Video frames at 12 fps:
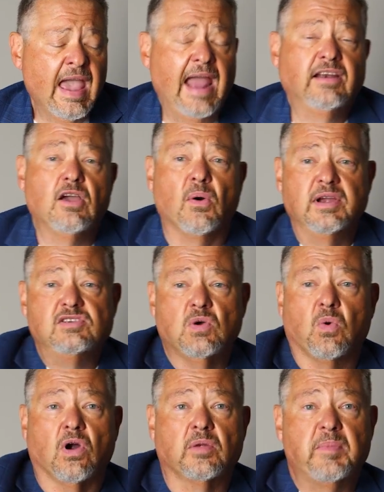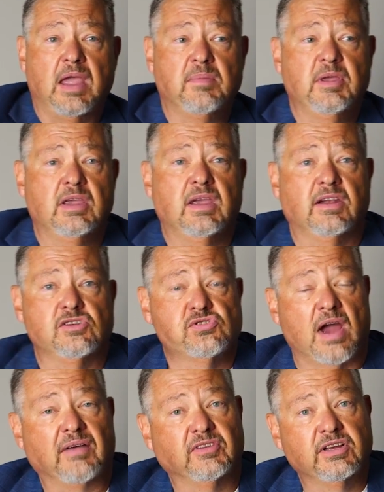and going to work maybe in a
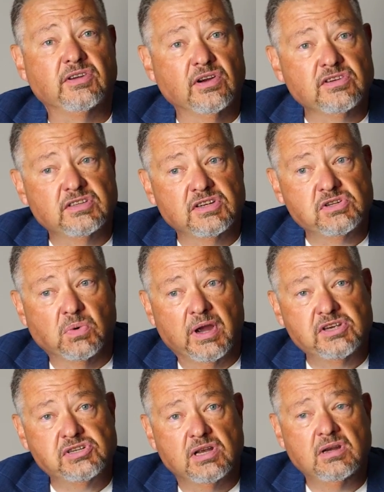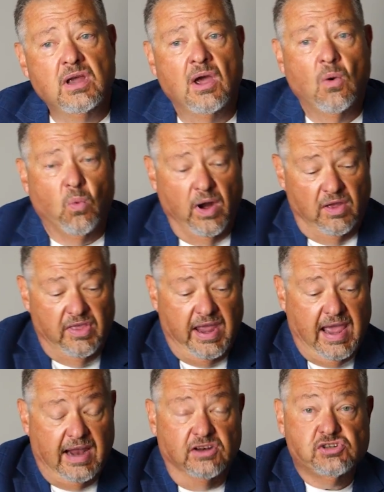traveling nurse situation where they
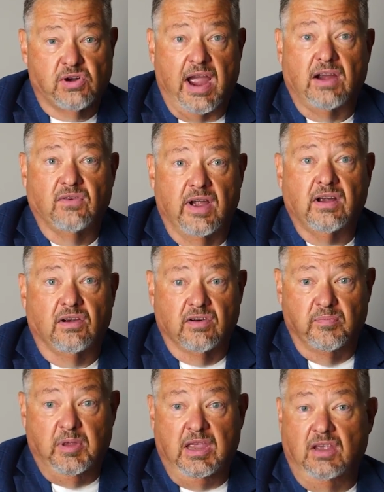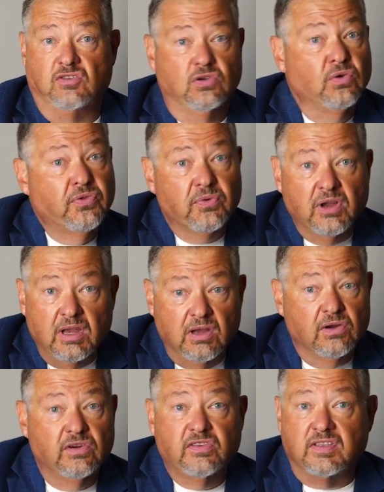had a track record of being 2-3
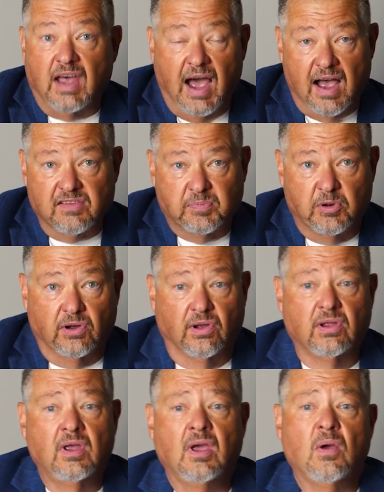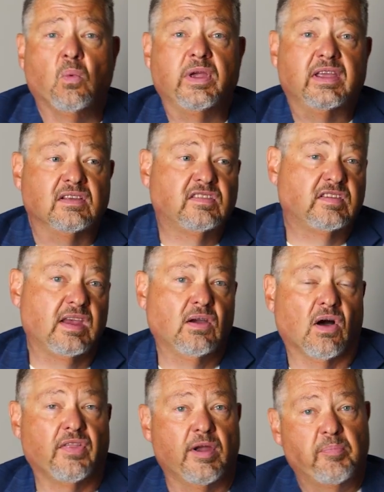years at the hospital. We could see
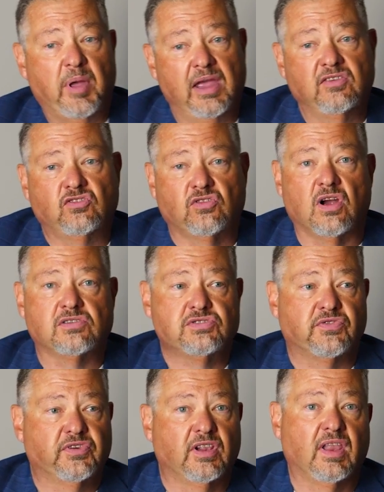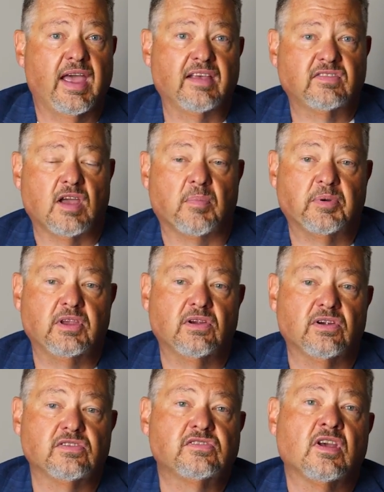all their pay structure for the last couple of
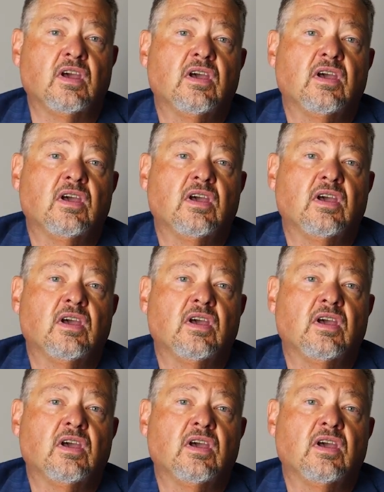years.